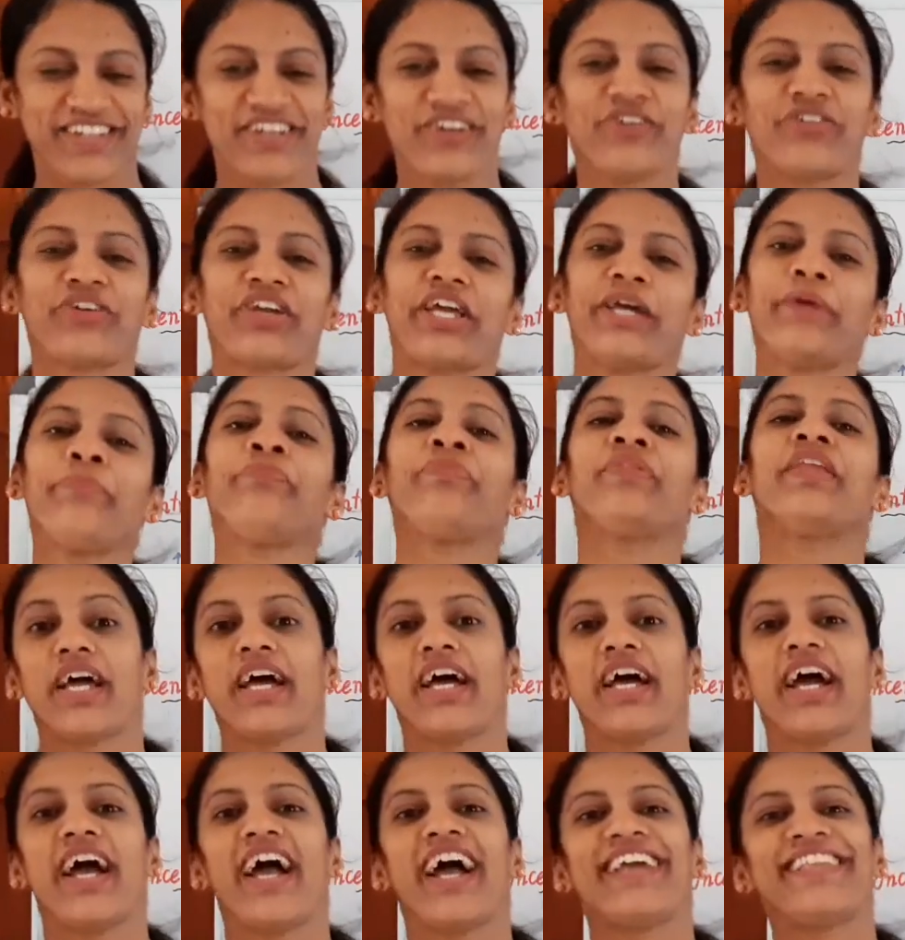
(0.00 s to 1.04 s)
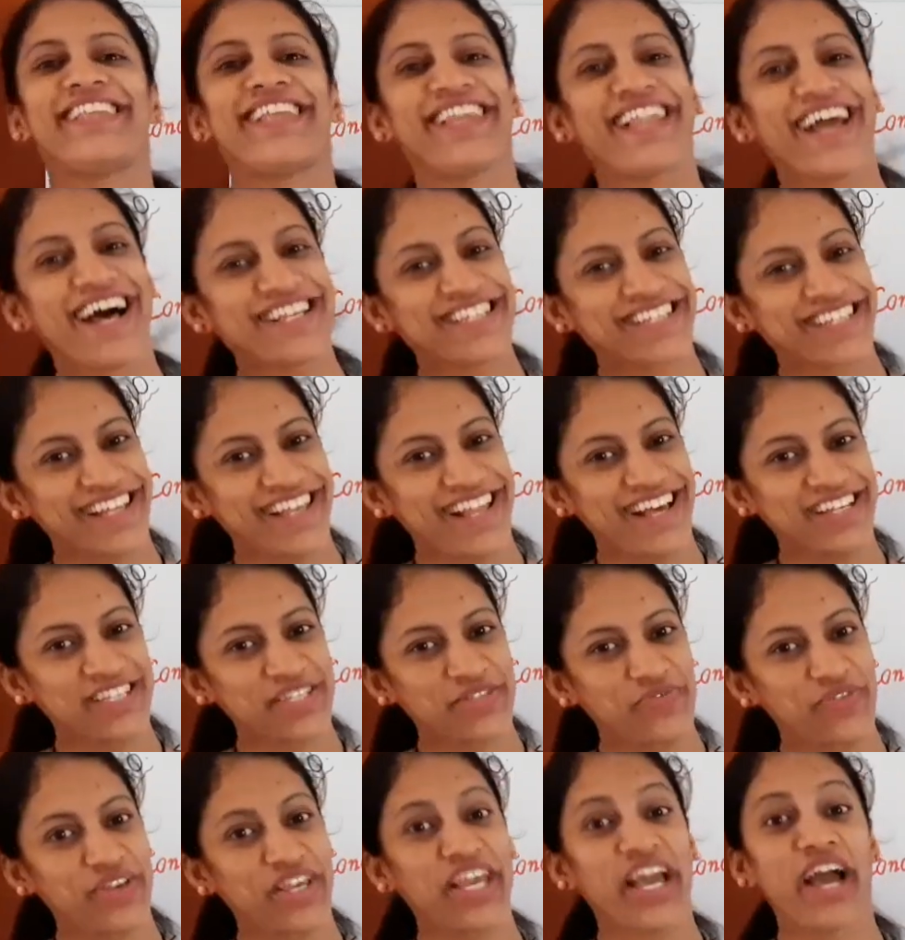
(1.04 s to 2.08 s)
Okay, in the last
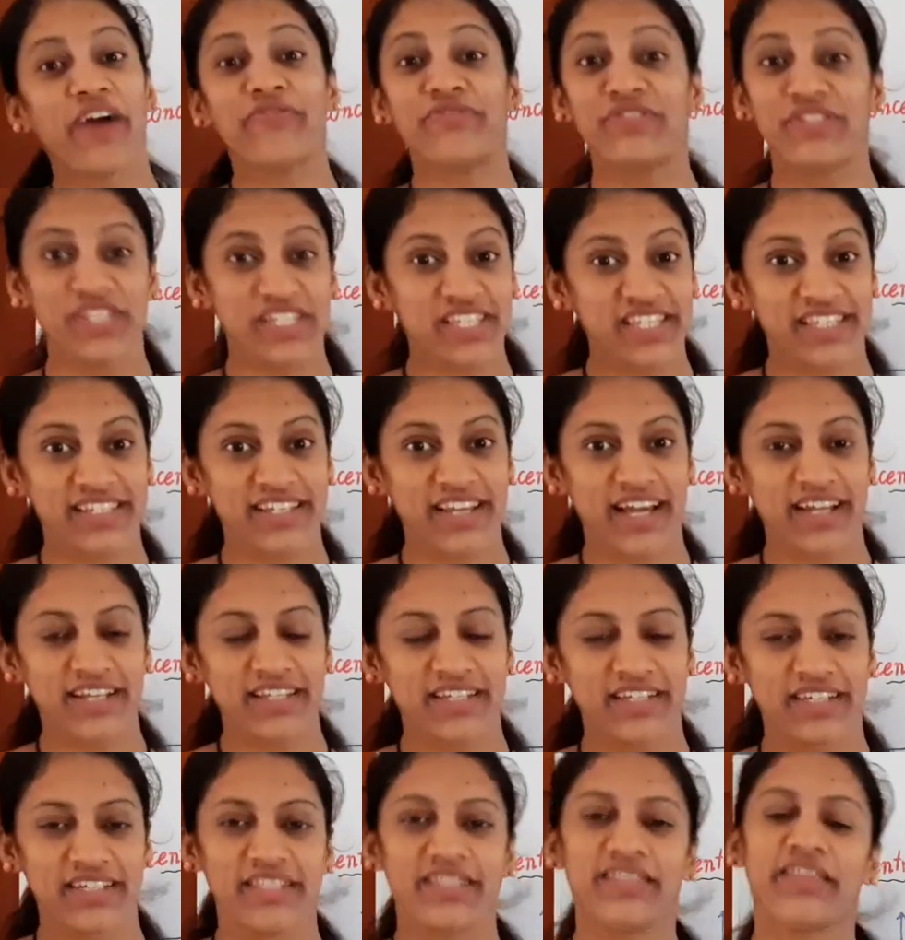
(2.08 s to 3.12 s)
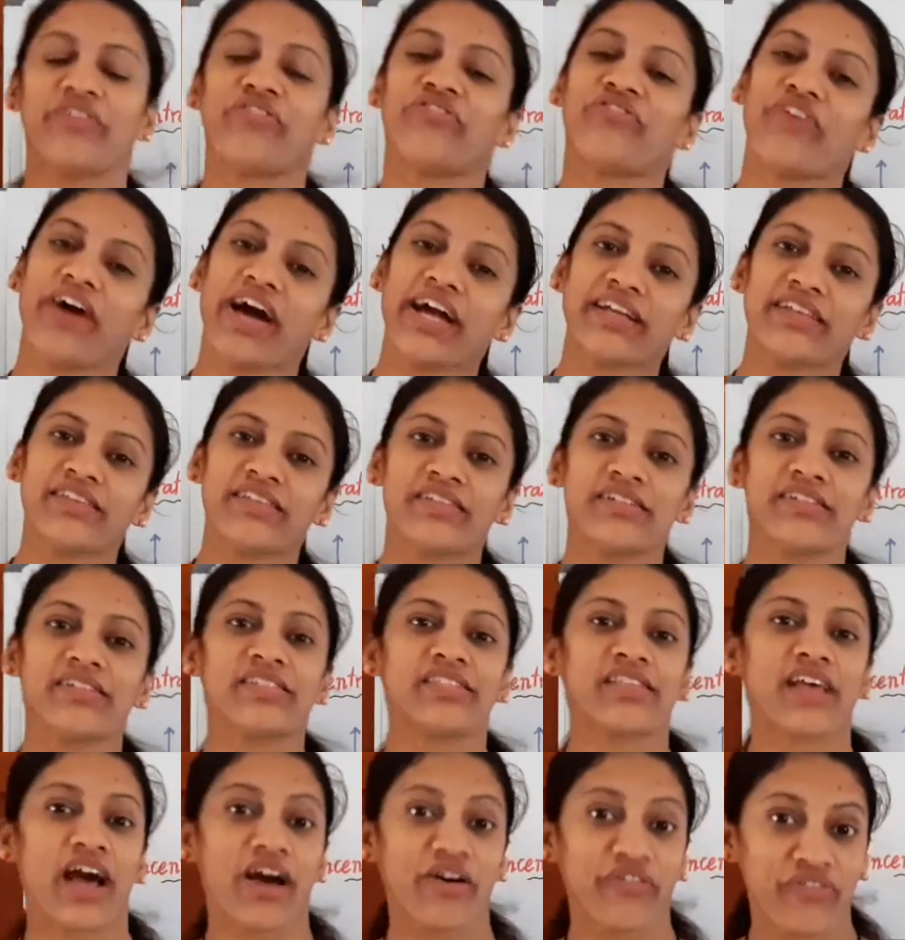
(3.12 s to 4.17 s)
class we have just started the
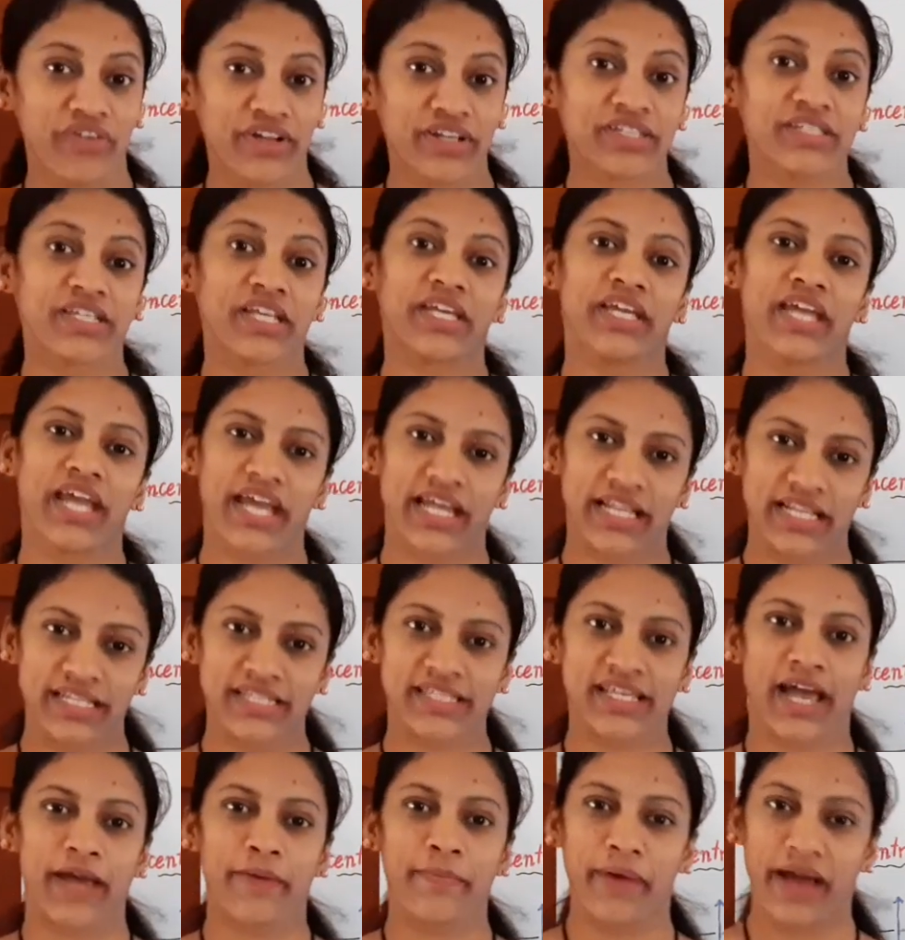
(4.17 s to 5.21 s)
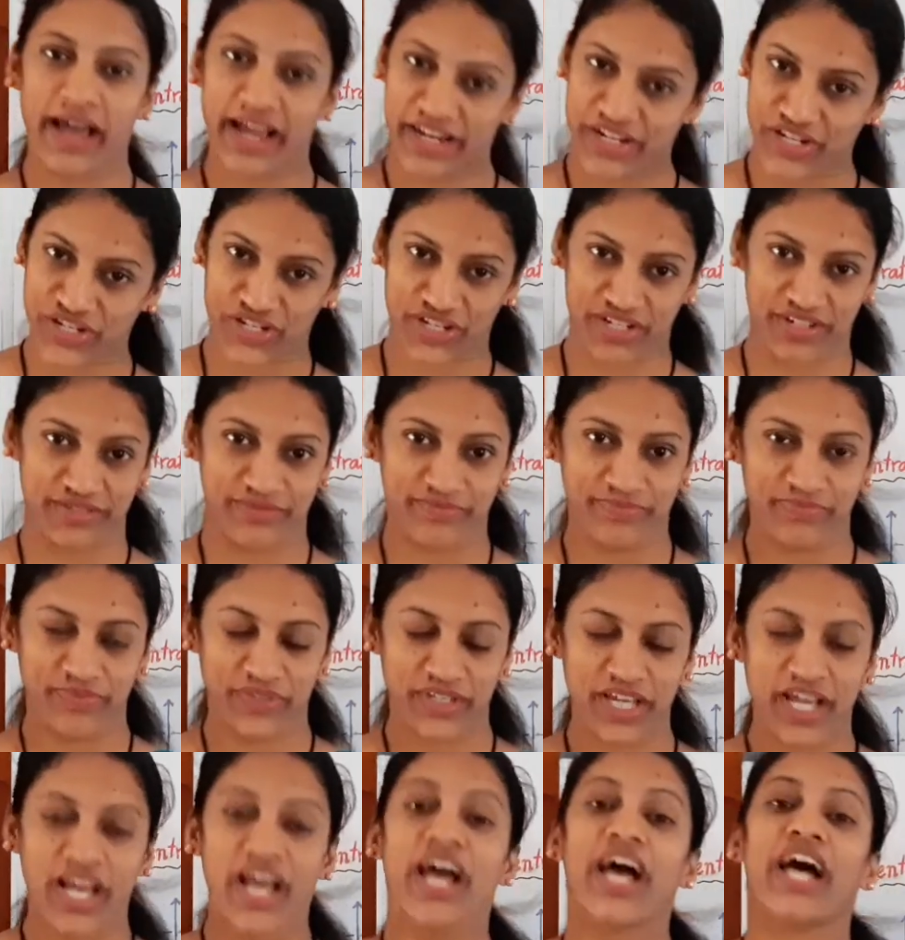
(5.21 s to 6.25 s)
factors affecting enzyme action,
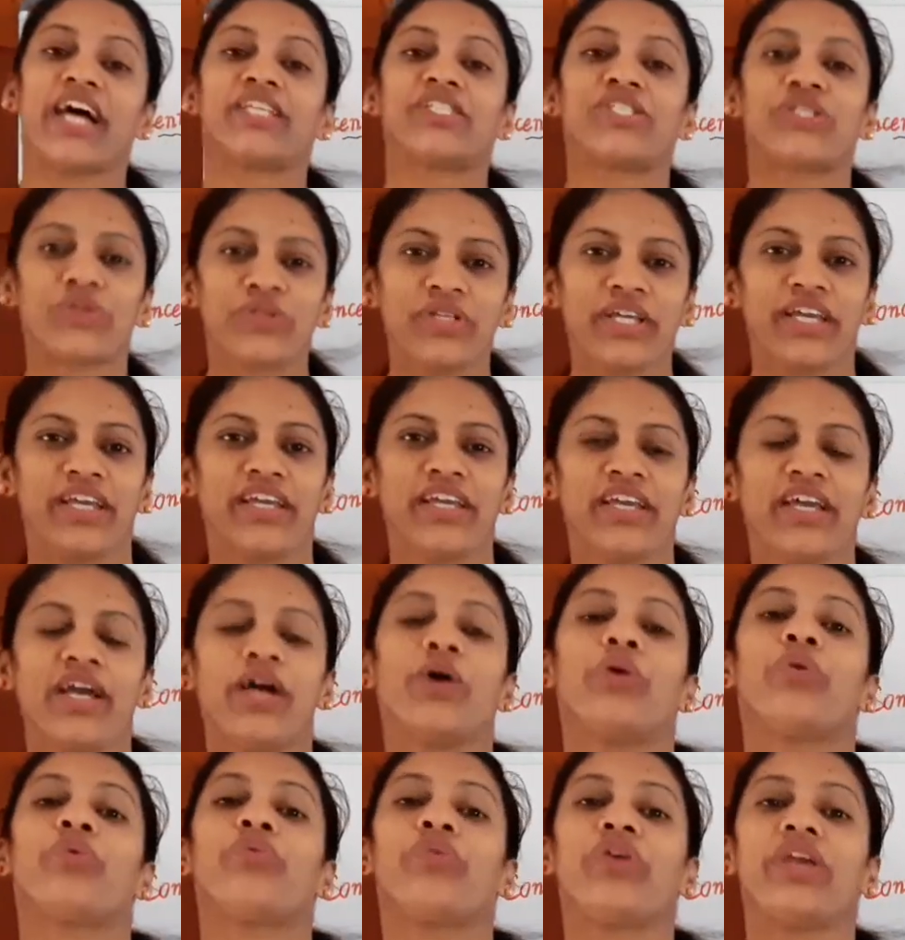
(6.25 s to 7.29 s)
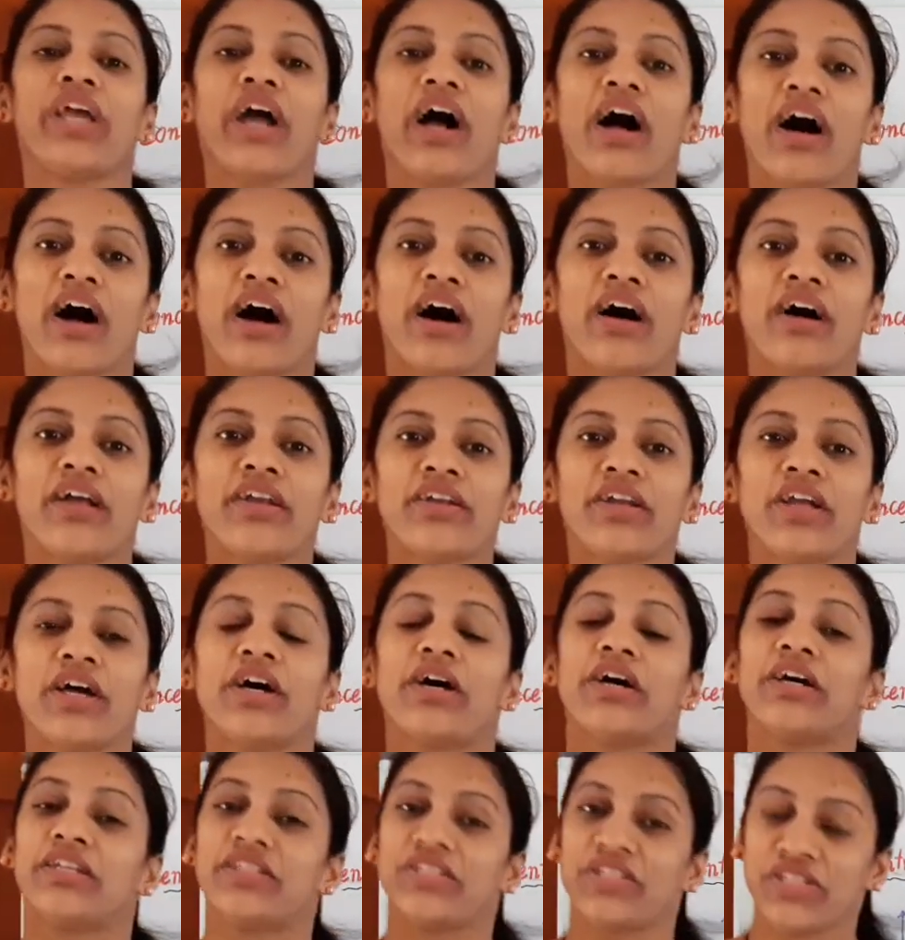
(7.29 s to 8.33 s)
and today we are
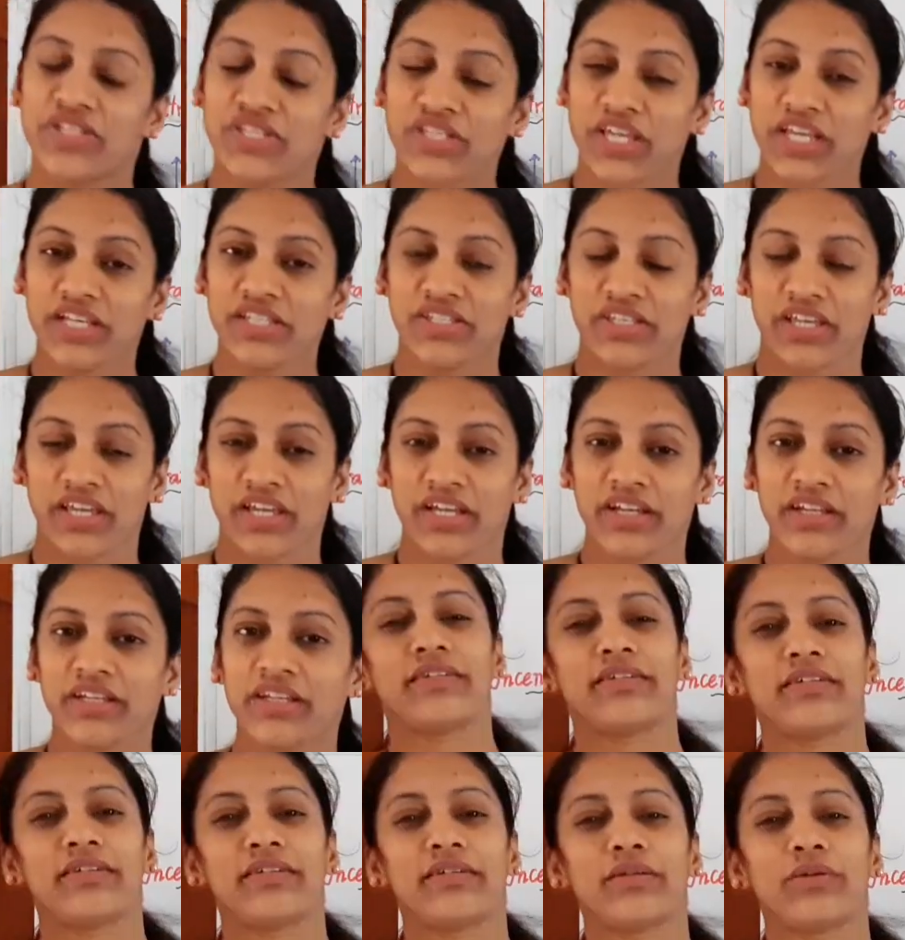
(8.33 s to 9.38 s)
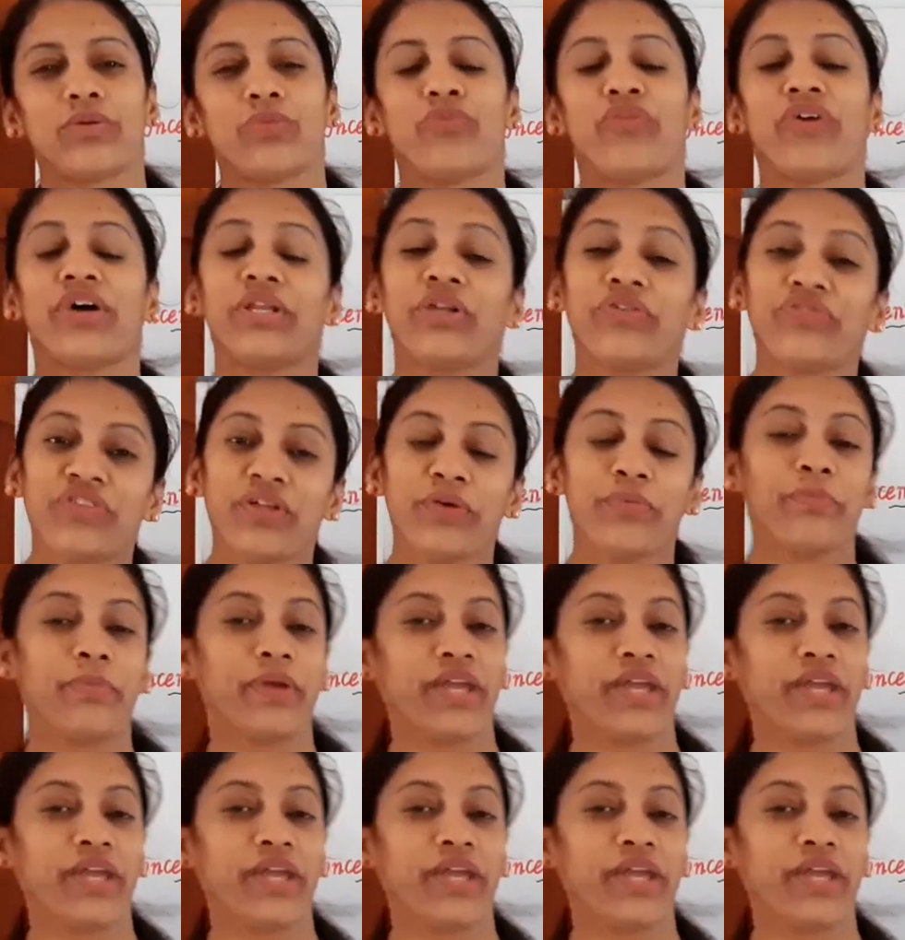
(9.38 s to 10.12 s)
discussing one of the